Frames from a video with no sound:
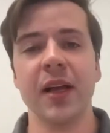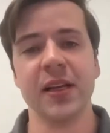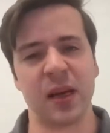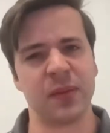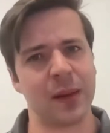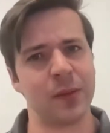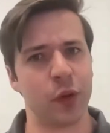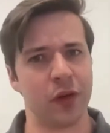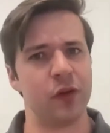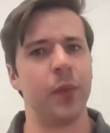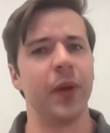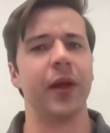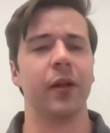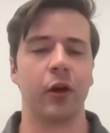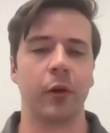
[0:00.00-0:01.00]
sometimes we have to
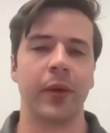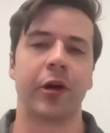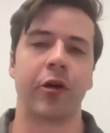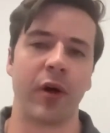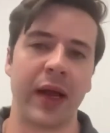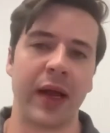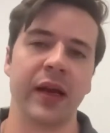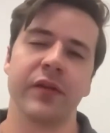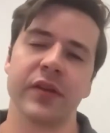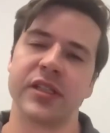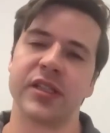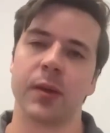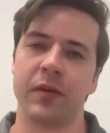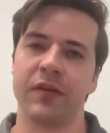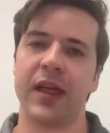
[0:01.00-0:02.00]
be a little bit creative, and
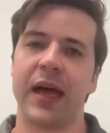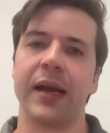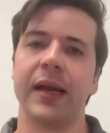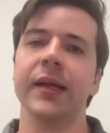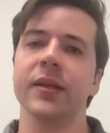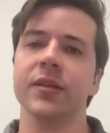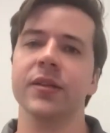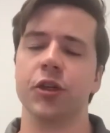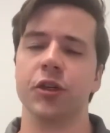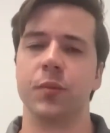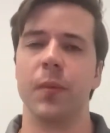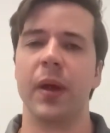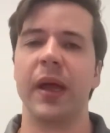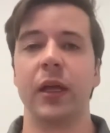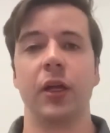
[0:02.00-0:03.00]
some of that is just
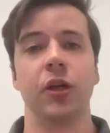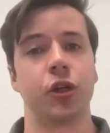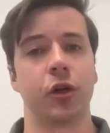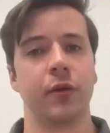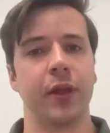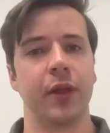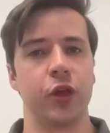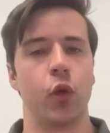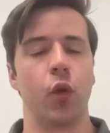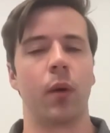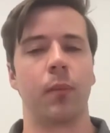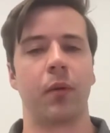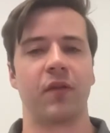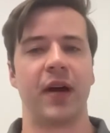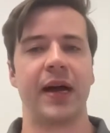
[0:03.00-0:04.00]
making sure that you are
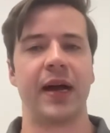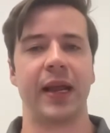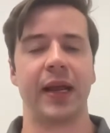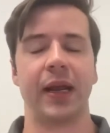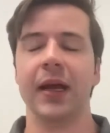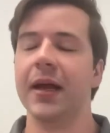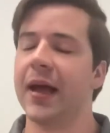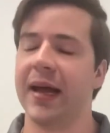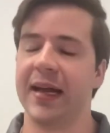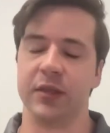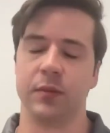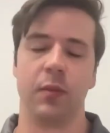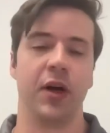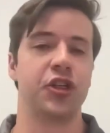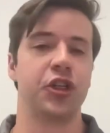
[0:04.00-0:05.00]
providing as
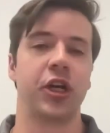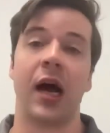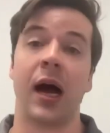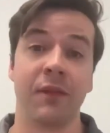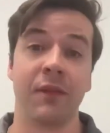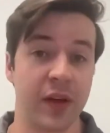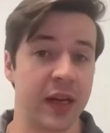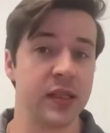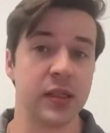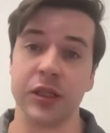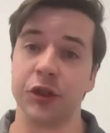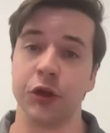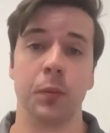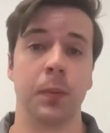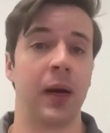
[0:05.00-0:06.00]
much confidence as
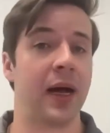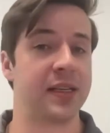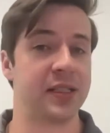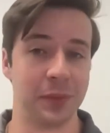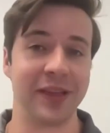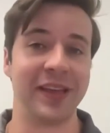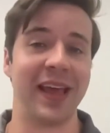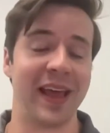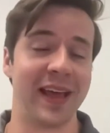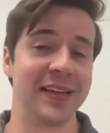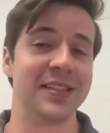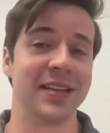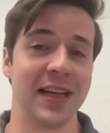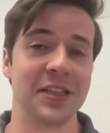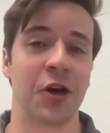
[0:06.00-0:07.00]
you possibly can to
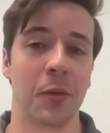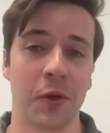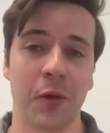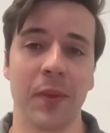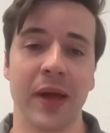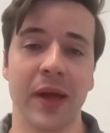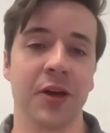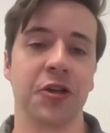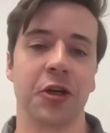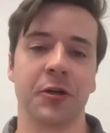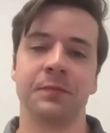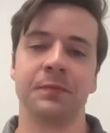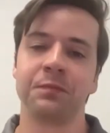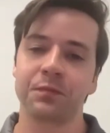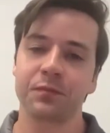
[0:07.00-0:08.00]
that terminal manager.
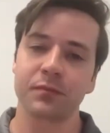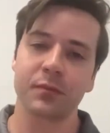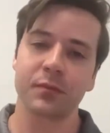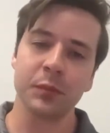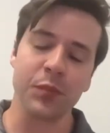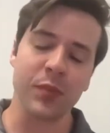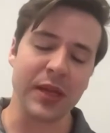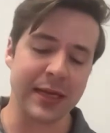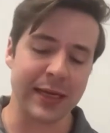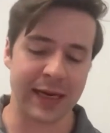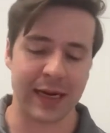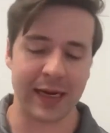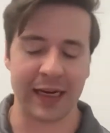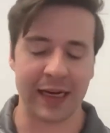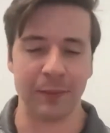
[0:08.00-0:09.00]

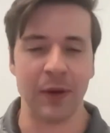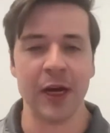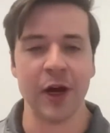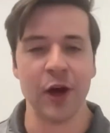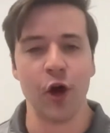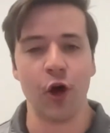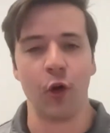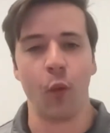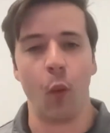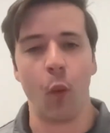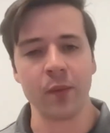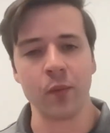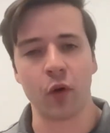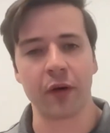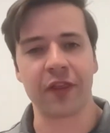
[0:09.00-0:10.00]
Um, one
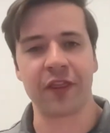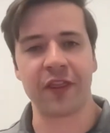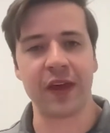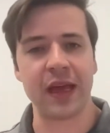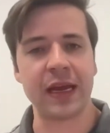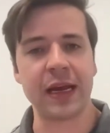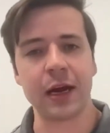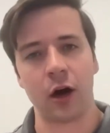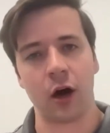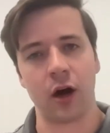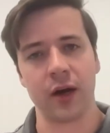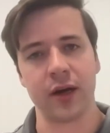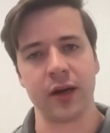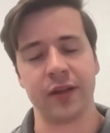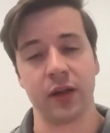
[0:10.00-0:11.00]
more thing
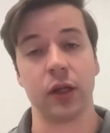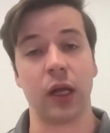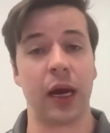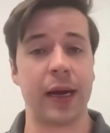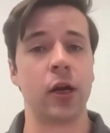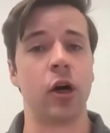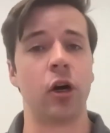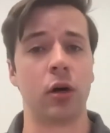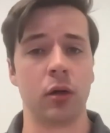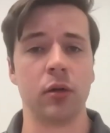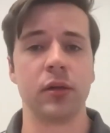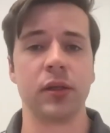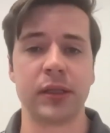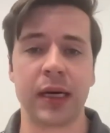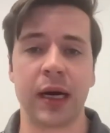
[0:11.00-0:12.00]
on the line
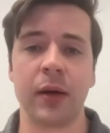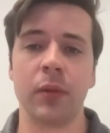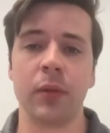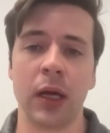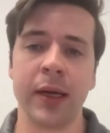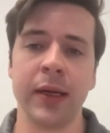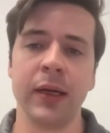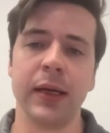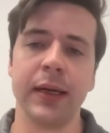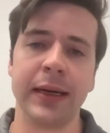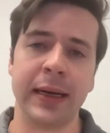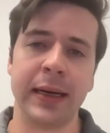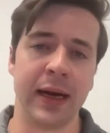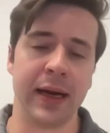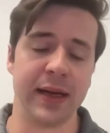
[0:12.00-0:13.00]
haul timeline
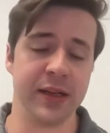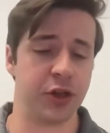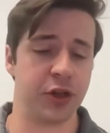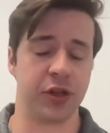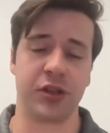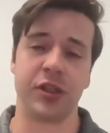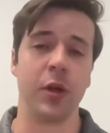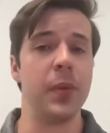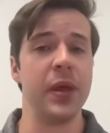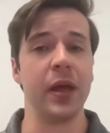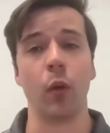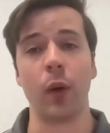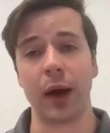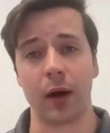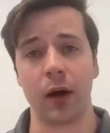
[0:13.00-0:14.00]
uh, is just to be
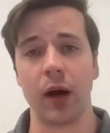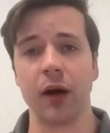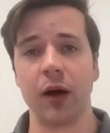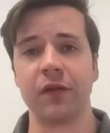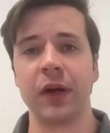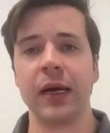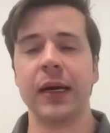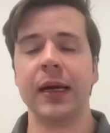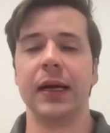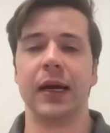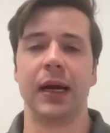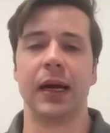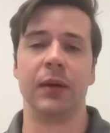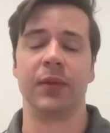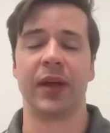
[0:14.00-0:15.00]
aware of.
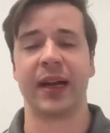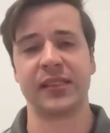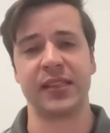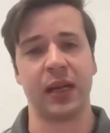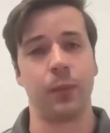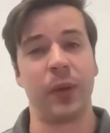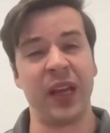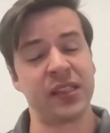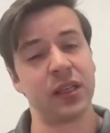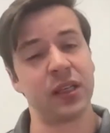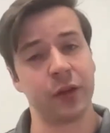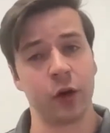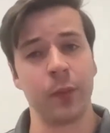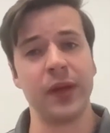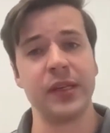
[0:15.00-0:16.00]
Um, like I said, peak's a
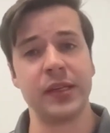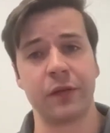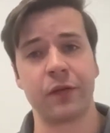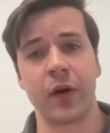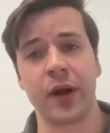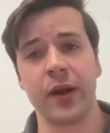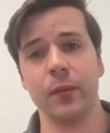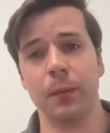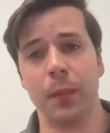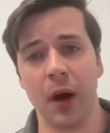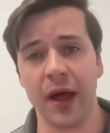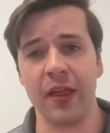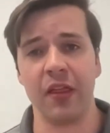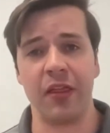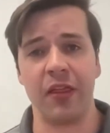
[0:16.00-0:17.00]
little bit different,
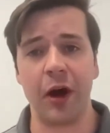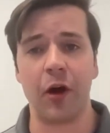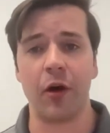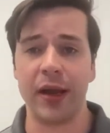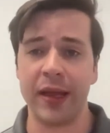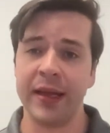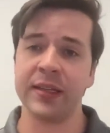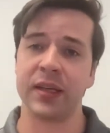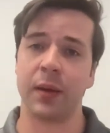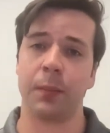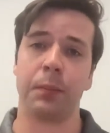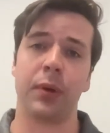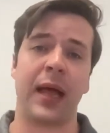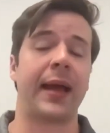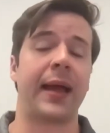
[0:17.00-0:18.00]
but there is a
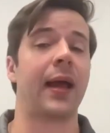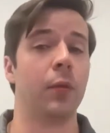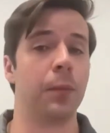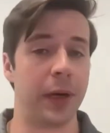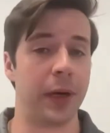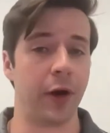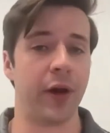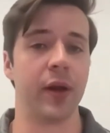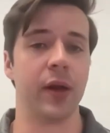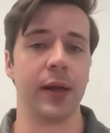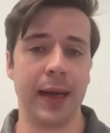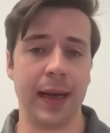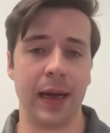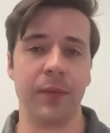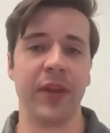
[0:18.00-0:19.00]
blackout period
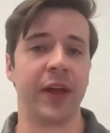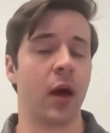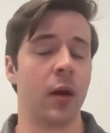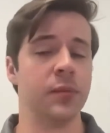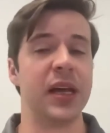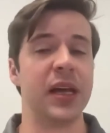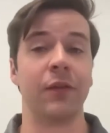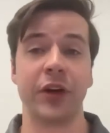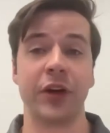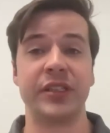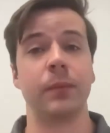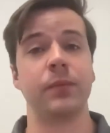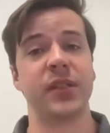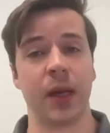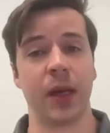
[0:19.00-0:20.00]
um, that comes every
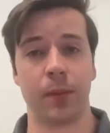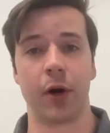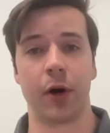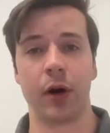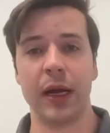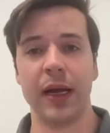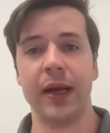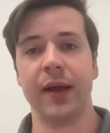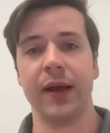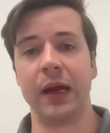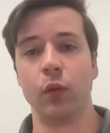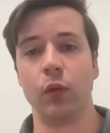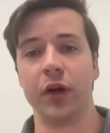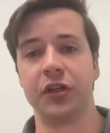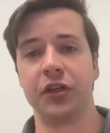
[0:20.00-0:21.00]
September in
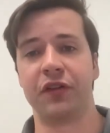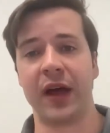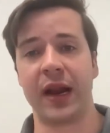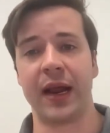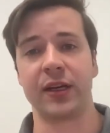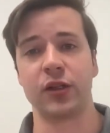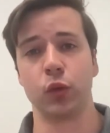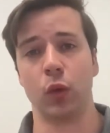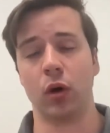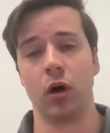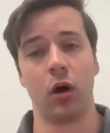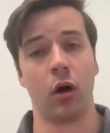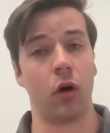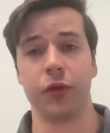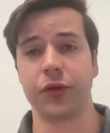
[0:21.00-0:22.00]
which FedEx will
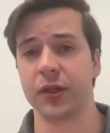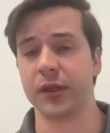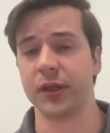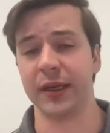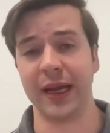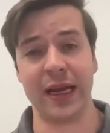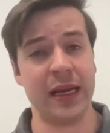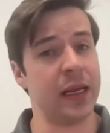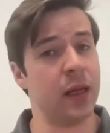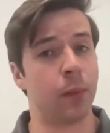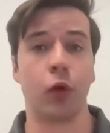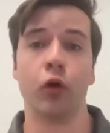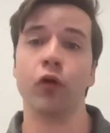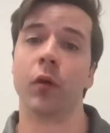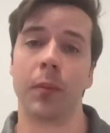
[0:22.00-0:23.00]
halt any
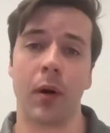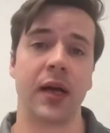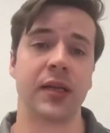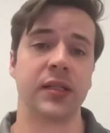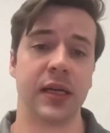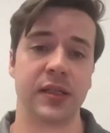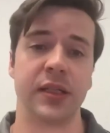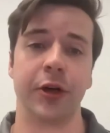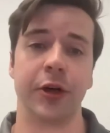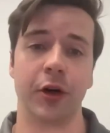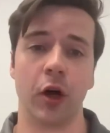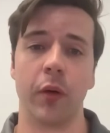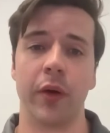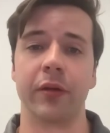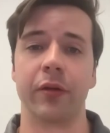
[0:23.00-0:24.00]
approval process that you're
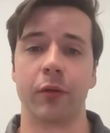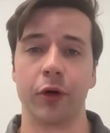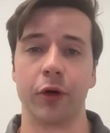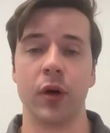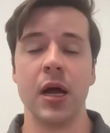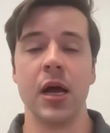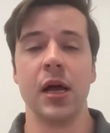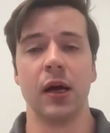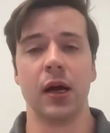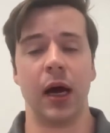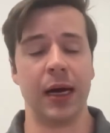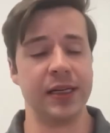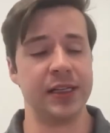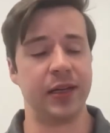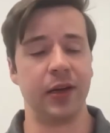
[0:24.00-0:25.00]
going through
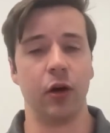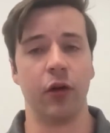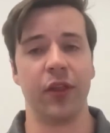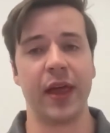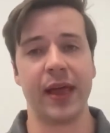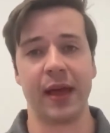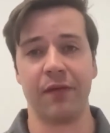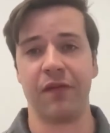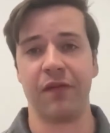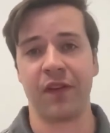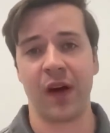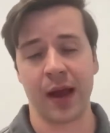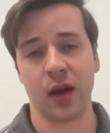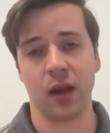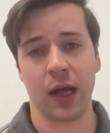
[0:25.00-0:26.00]
until they have
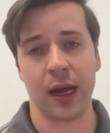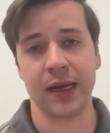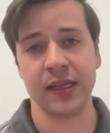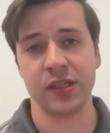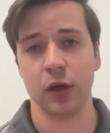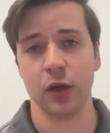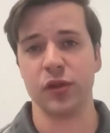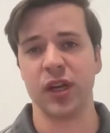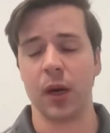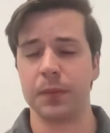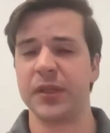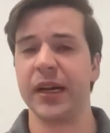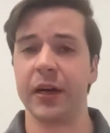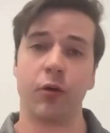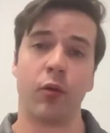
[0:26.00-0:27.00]
finalized those
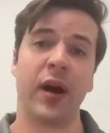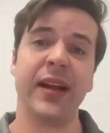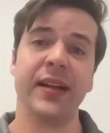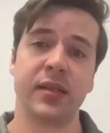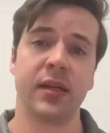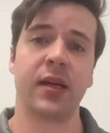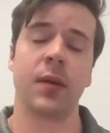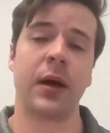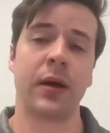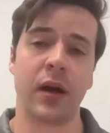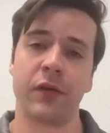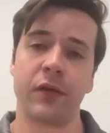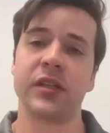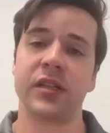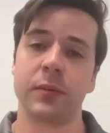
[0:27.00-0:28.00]
updated rates that come out
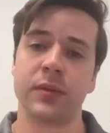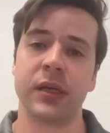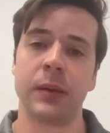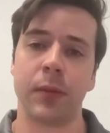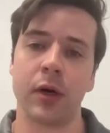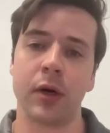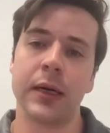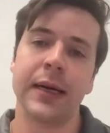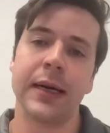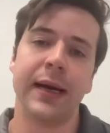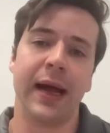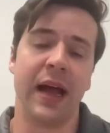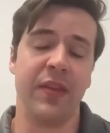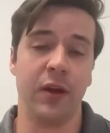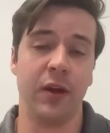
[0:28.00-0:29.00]
every September
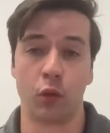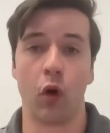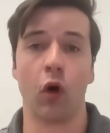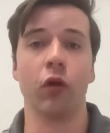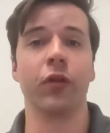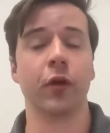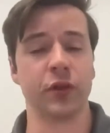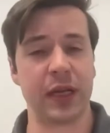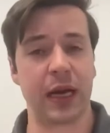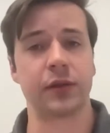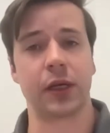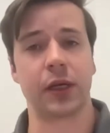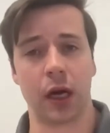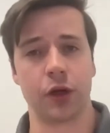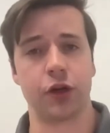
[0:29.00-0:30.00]
and then rolled those out to
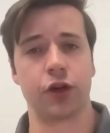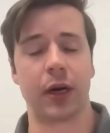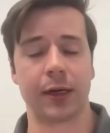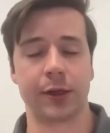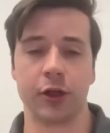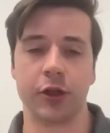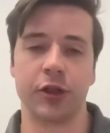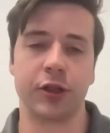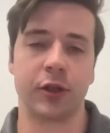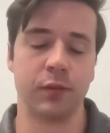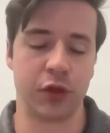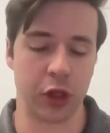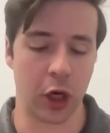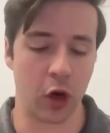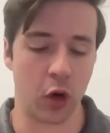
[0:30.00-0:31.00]
contractors.
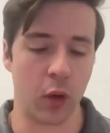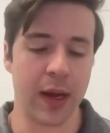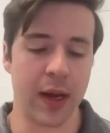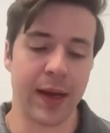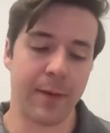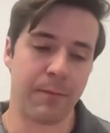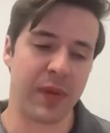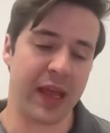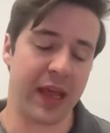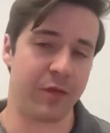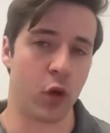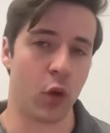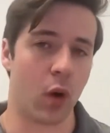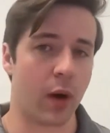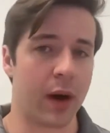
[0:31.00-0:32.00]
So if
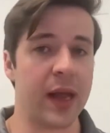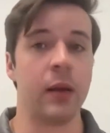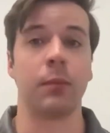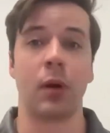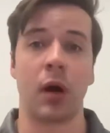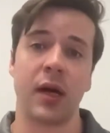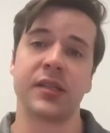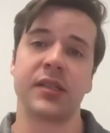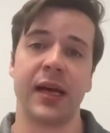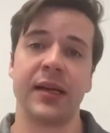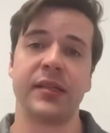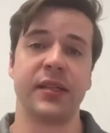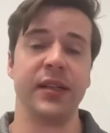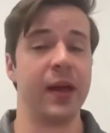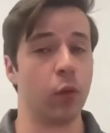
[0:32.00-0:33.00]
you are in
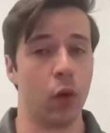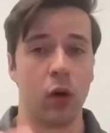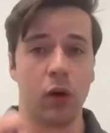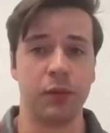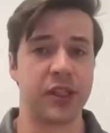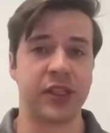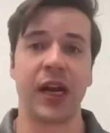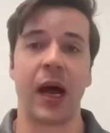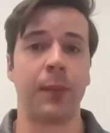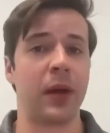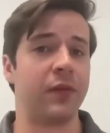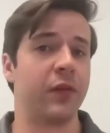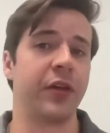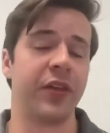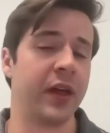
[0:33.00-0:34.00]
process, they will stop
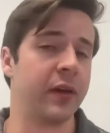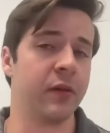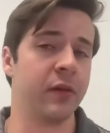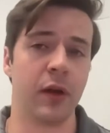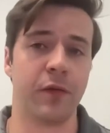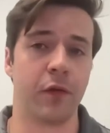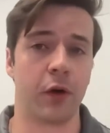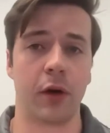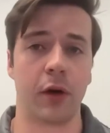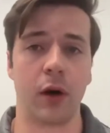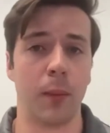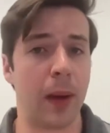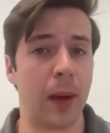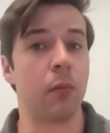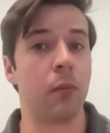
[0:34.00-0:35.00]
everything for
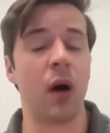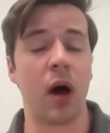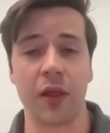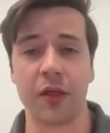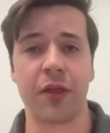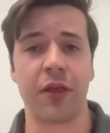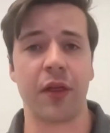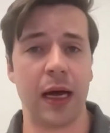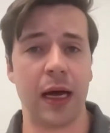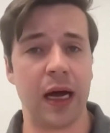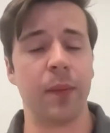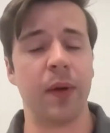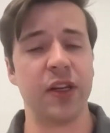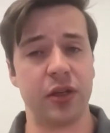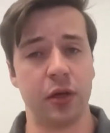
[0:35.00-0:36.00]
about a month
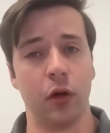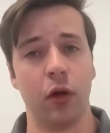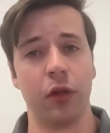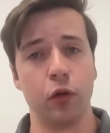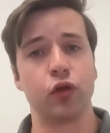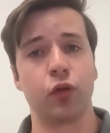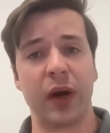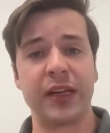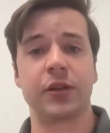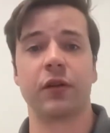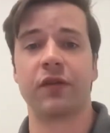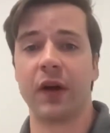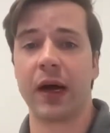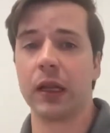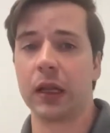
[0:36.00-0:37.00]
um, until those rates are
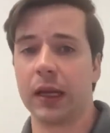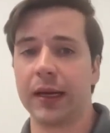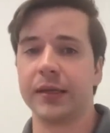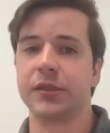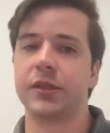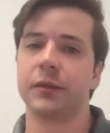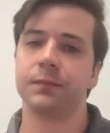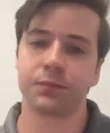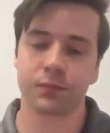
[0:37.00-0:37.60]
finalized.